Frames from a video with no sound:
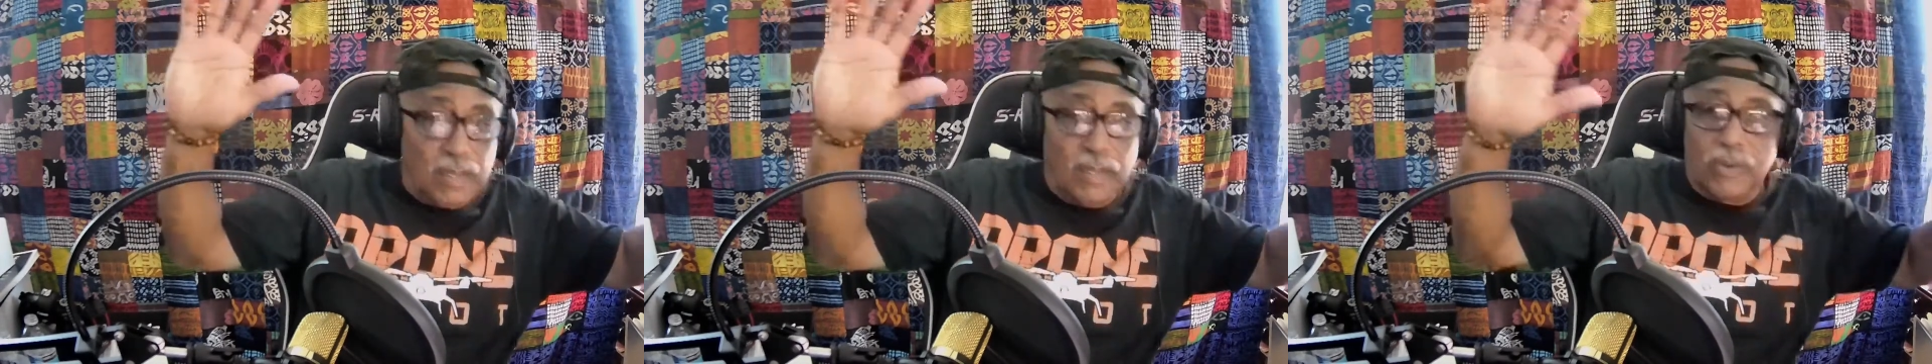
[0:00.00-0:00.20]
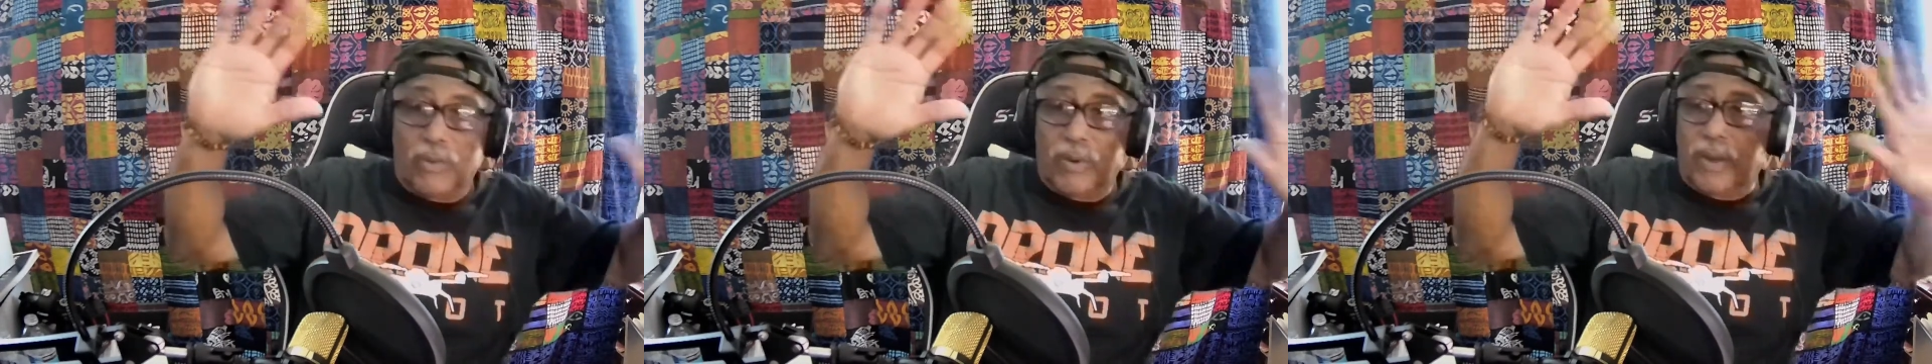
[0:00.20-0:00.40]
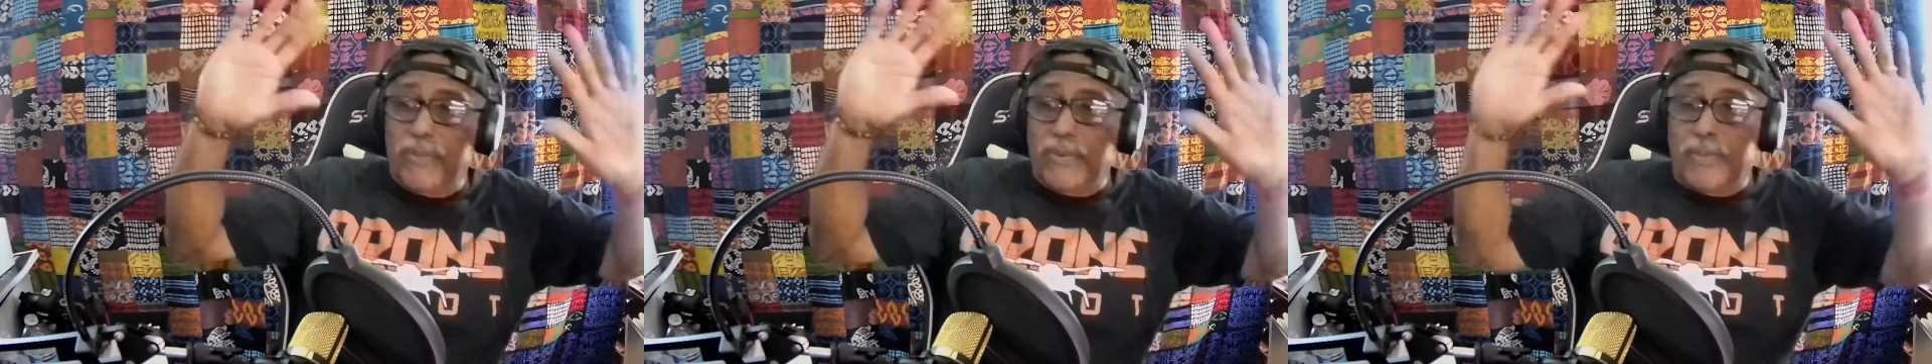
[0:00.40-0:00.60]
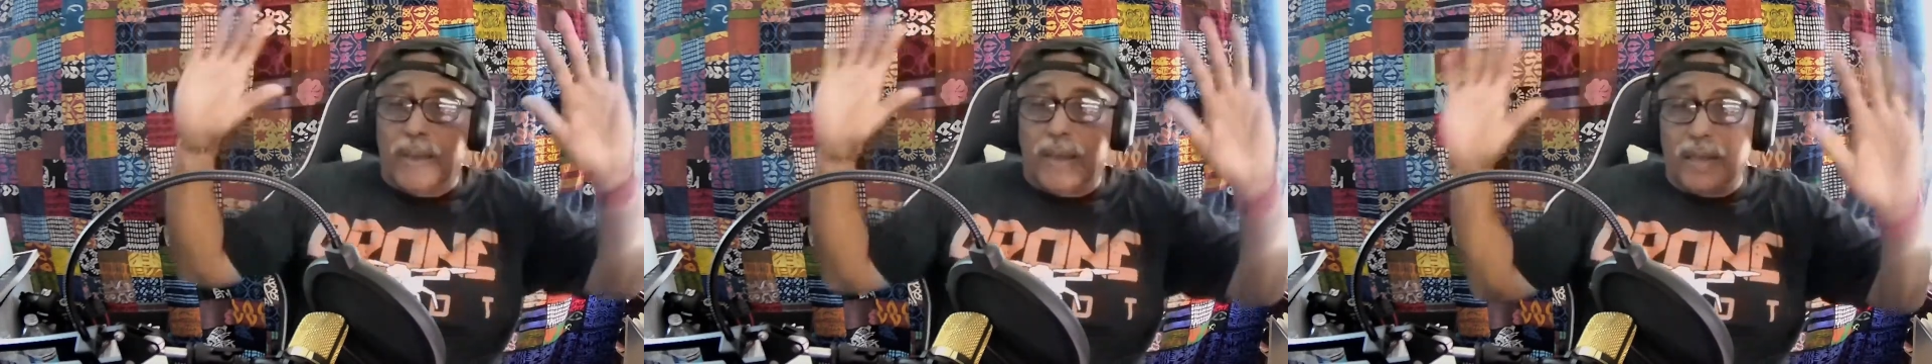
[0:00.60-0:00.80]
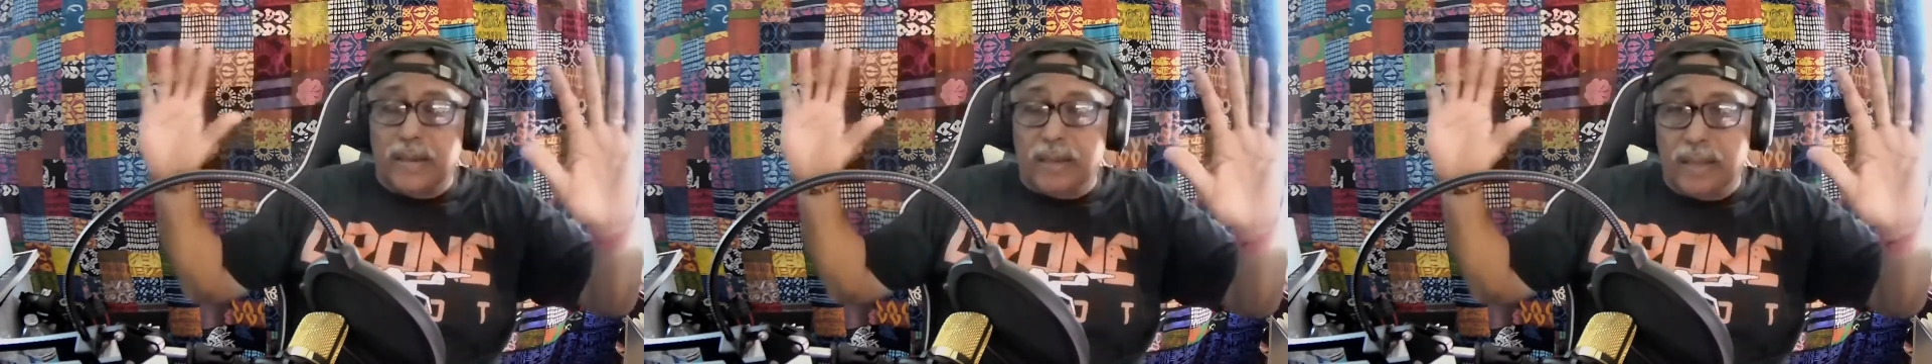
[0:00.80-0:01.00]
whatever you
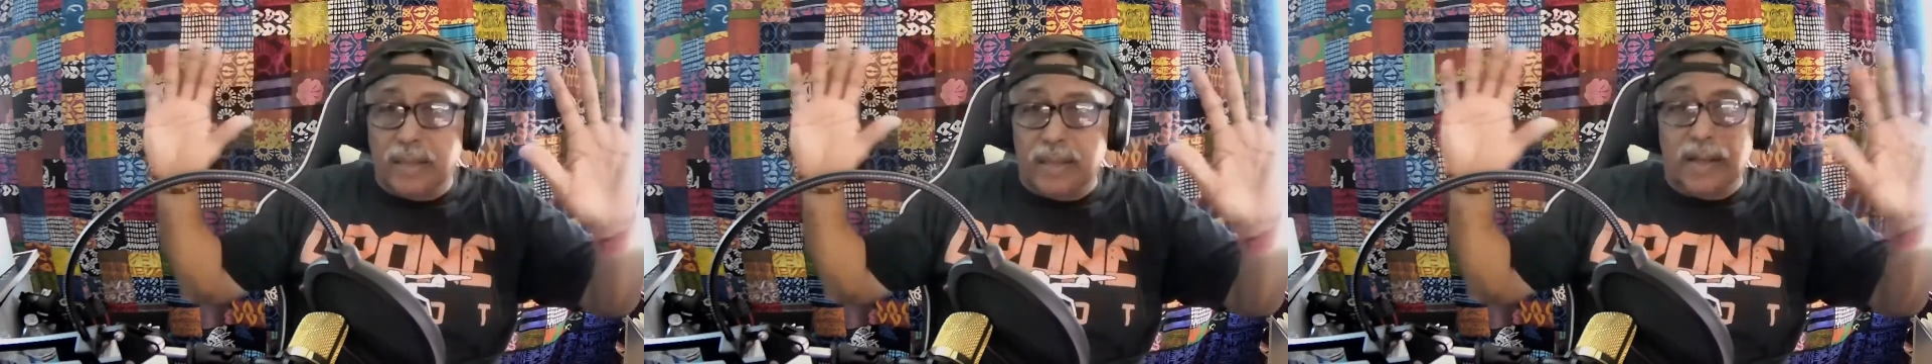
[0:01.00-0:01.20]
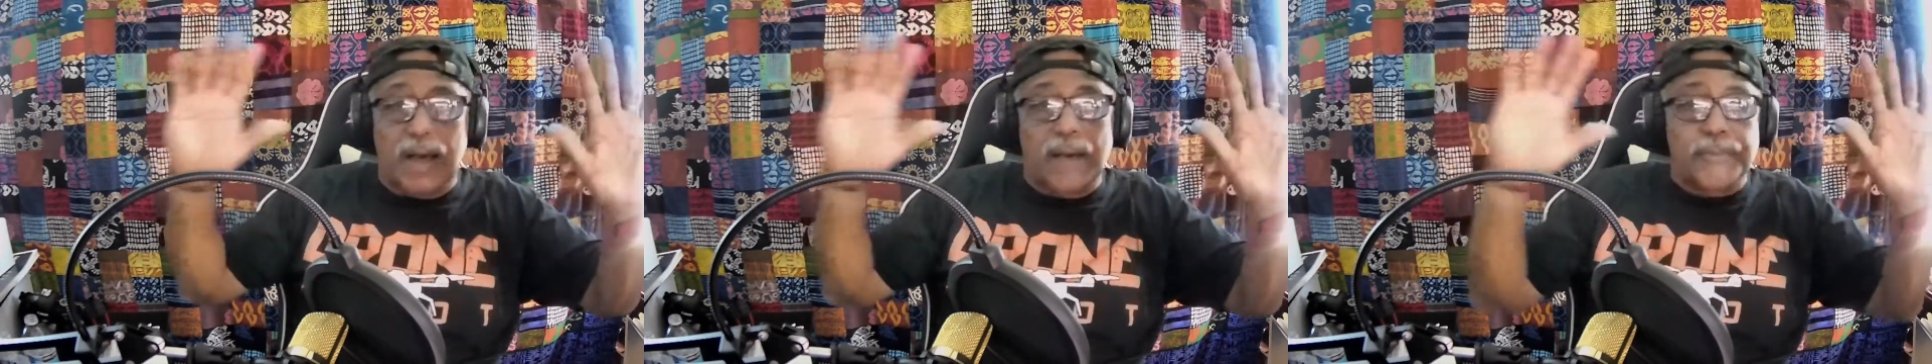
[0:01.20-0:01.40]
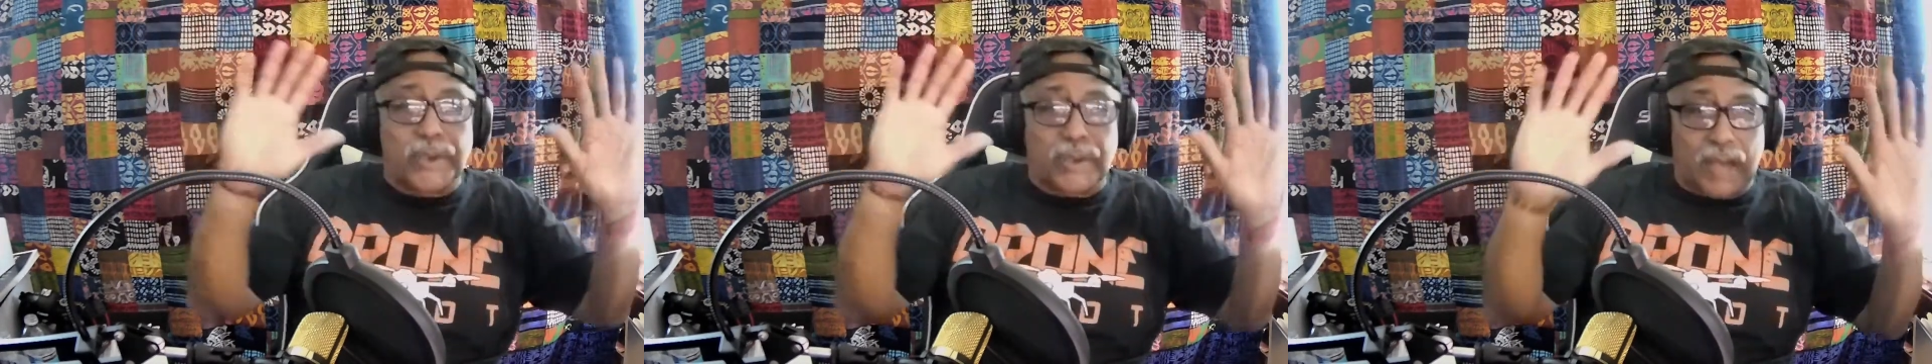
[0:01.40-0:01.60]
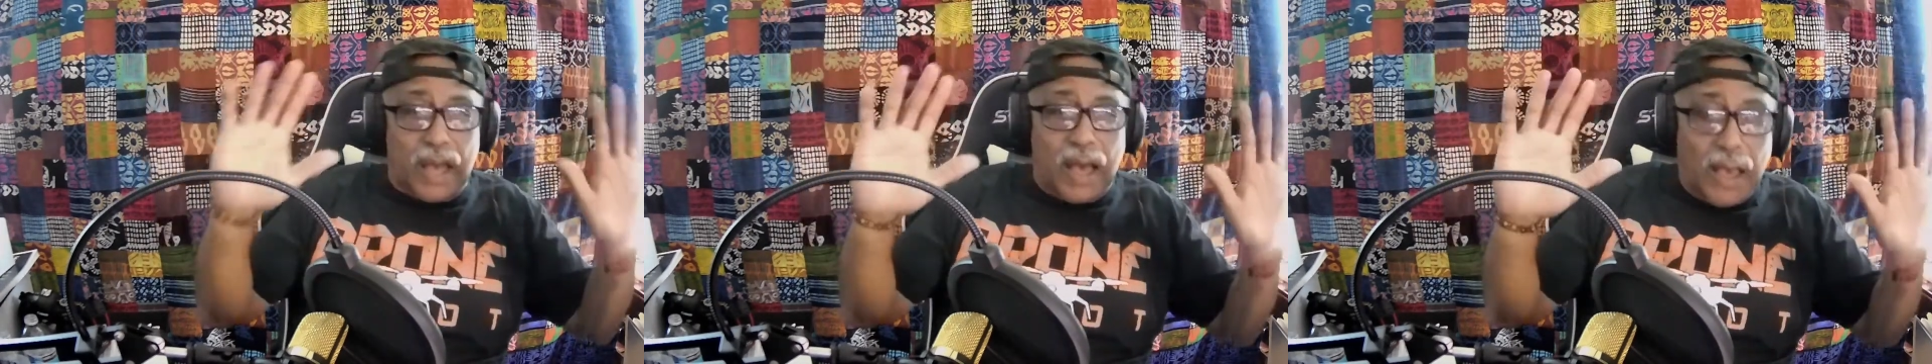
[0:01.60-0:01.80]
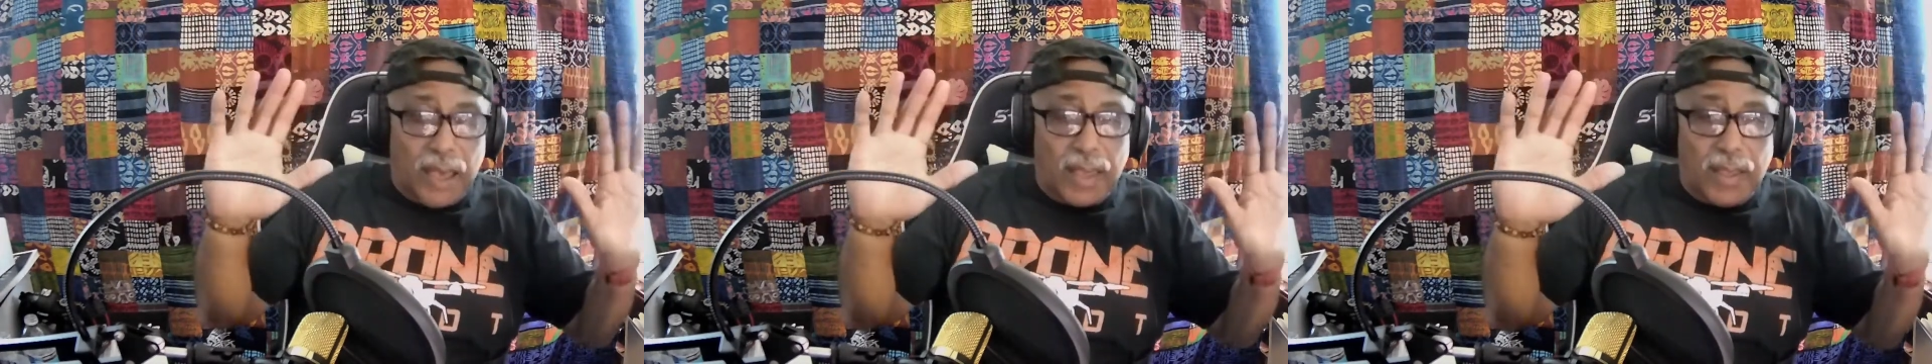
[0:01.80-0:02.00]
might need, I'm your
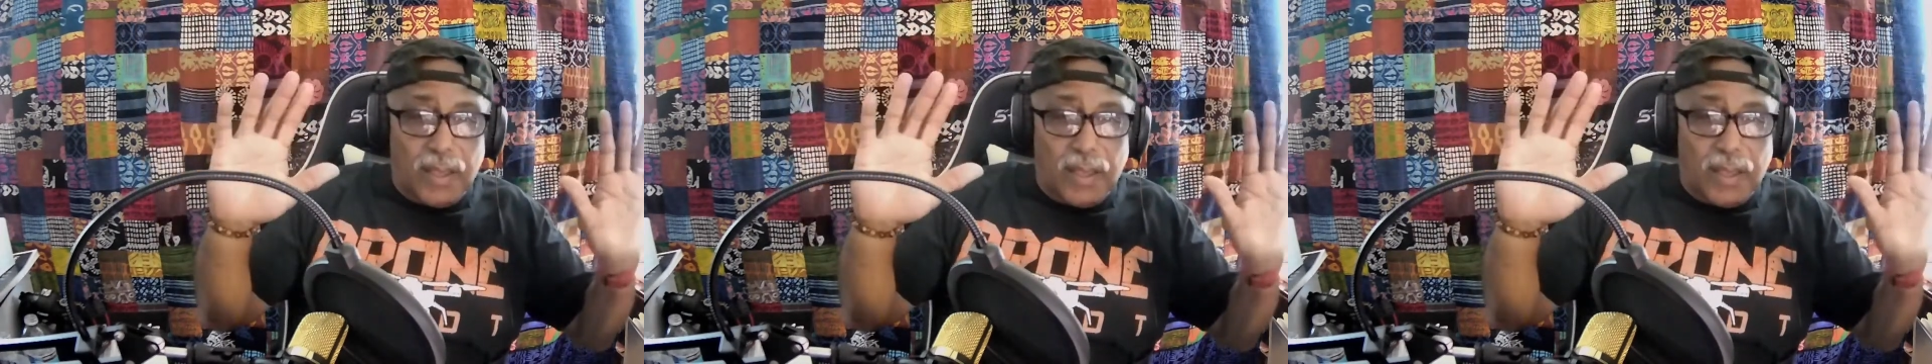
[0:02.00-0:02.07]
guy.